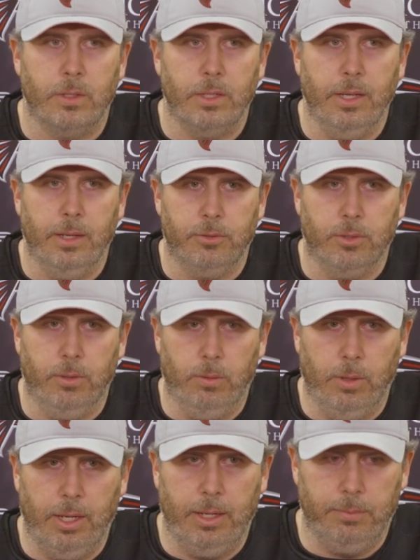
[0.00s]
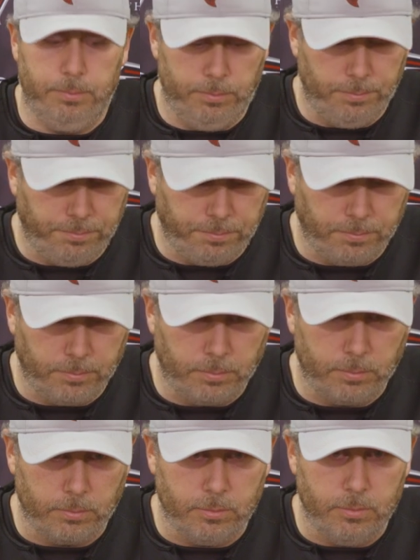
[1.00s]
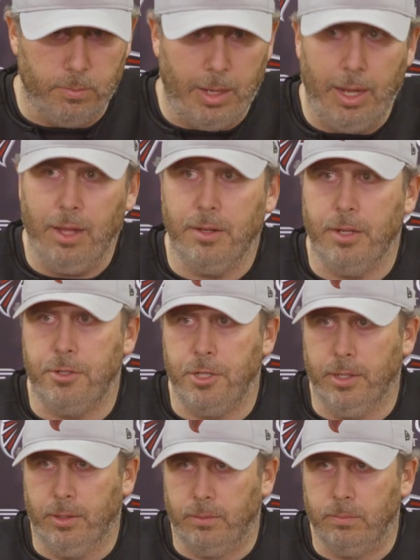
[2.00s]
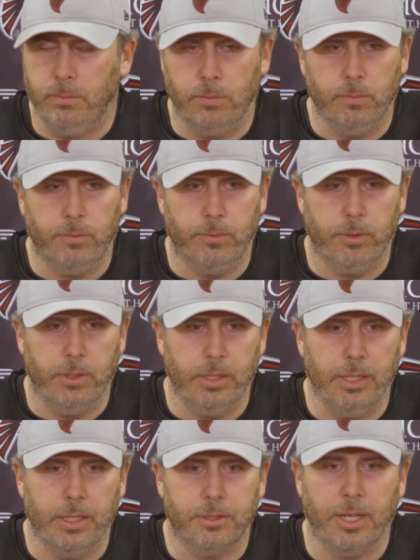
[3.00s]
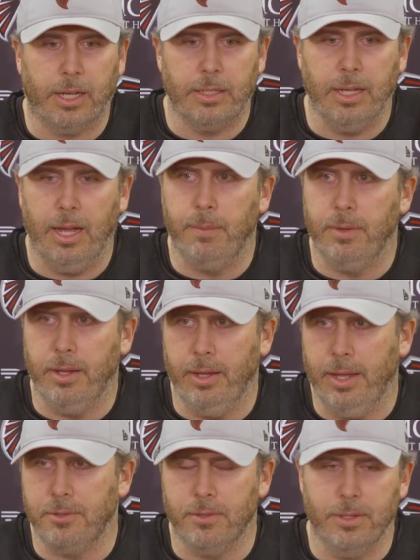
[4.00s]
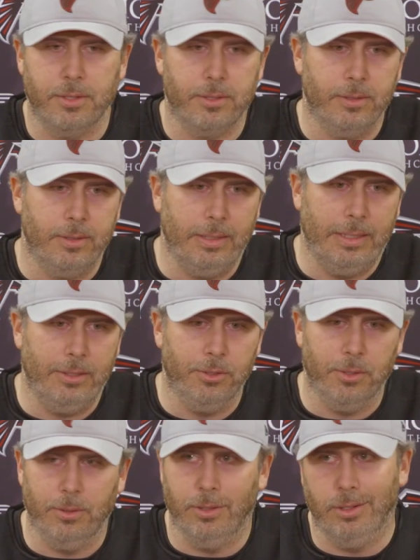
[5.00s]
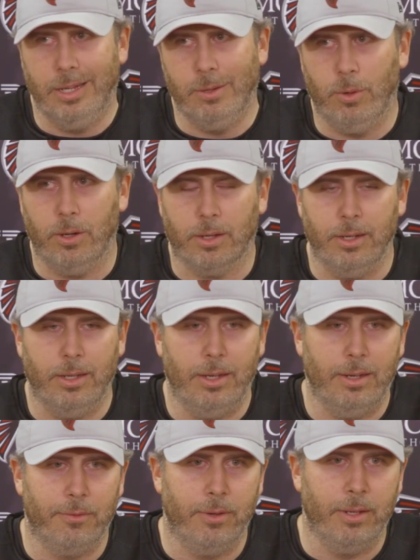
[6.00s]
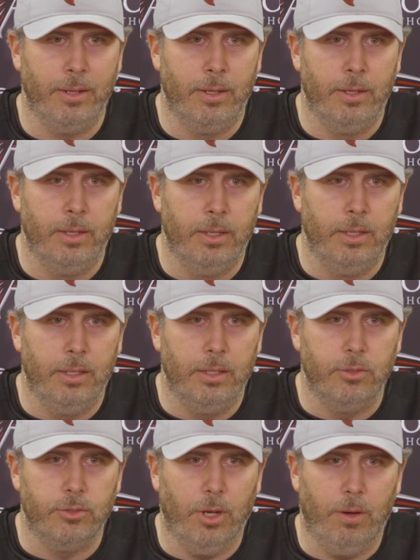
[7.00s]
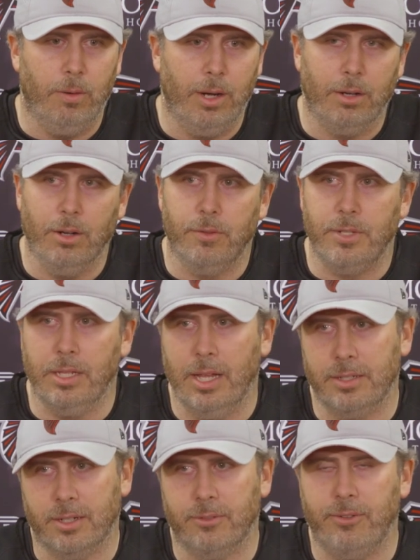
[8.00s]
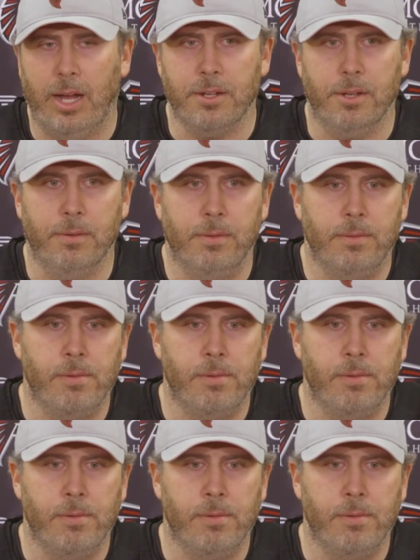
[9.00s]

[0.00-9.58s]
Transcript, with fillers: Yeah. So um, my holiday cheer for the uh, second time to answer this. I know you're a little late walking in, Anthony. So I don't know if D-Lad's going to find you.